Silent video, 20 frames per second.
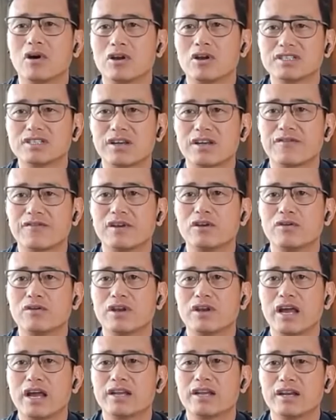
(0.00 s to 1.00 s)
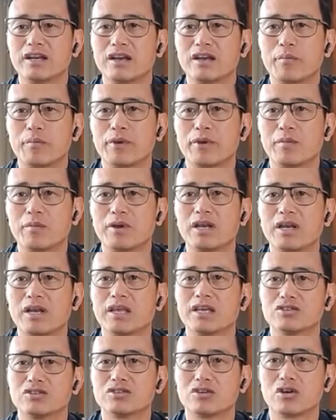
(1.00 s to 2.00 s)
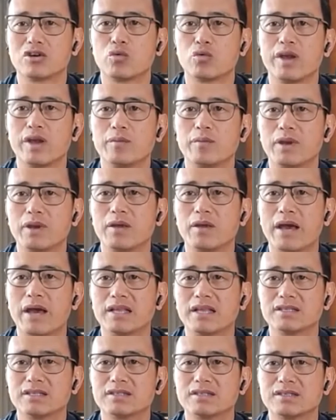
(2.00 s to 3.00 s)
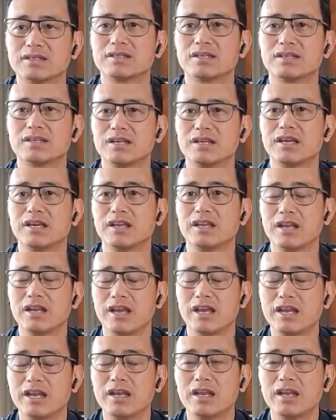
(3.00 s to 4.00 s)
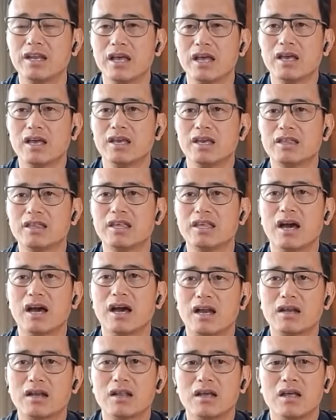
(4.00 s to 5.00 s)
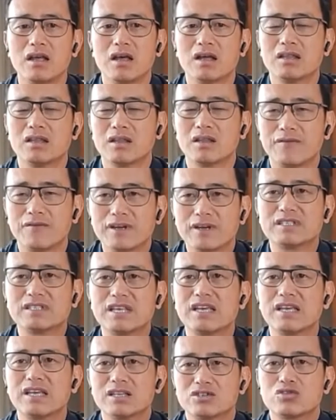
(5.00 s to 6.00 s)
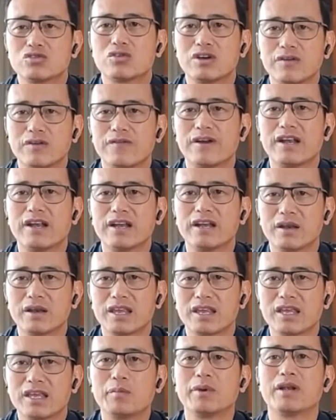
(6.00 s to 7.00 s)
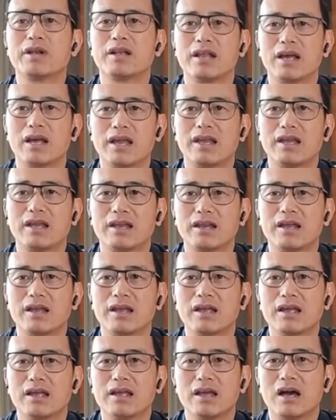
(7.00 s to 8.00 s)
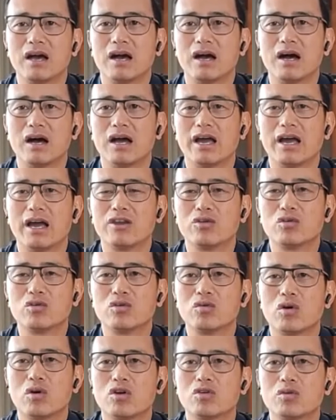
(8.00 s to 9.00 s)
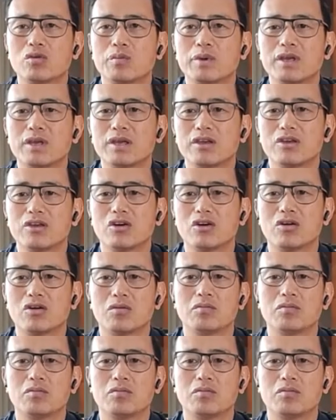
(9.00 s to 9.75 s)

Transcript: or a Sheffield United in the Premier League is going to go and play Manchester City in Etihad, the first thing is to defend and keep it tight. And you don't want to be,